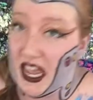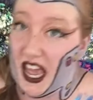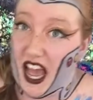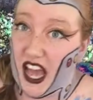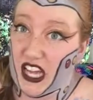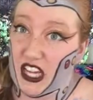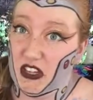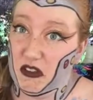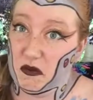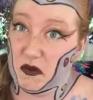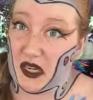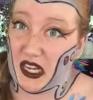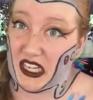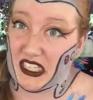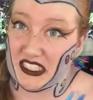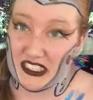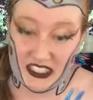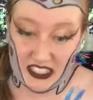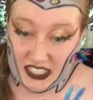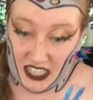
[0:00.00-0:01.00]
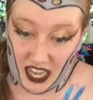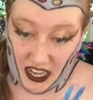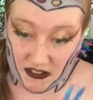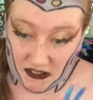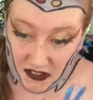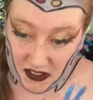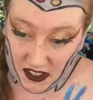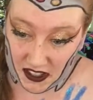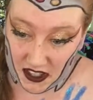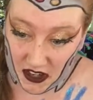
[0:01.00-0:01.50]
I hope not. I
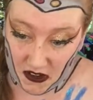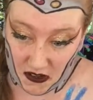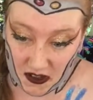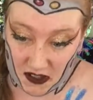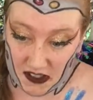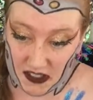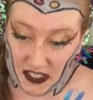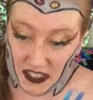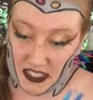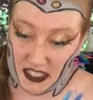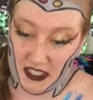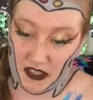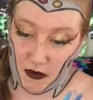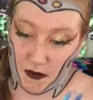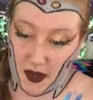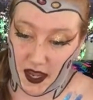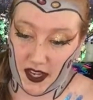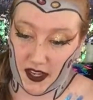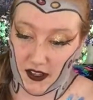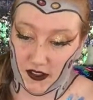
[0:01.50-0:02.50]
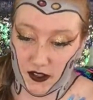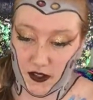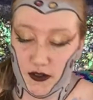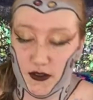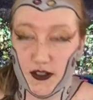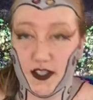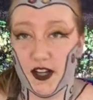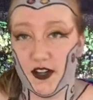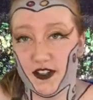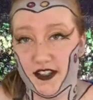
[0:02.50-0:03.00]
really don't want to see Omega
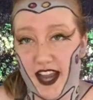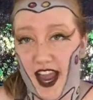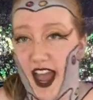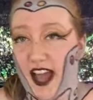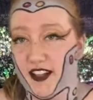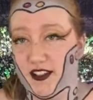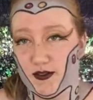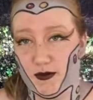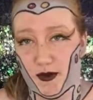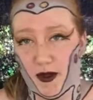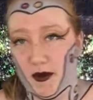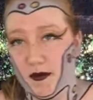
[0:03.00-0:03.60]
lose her dads one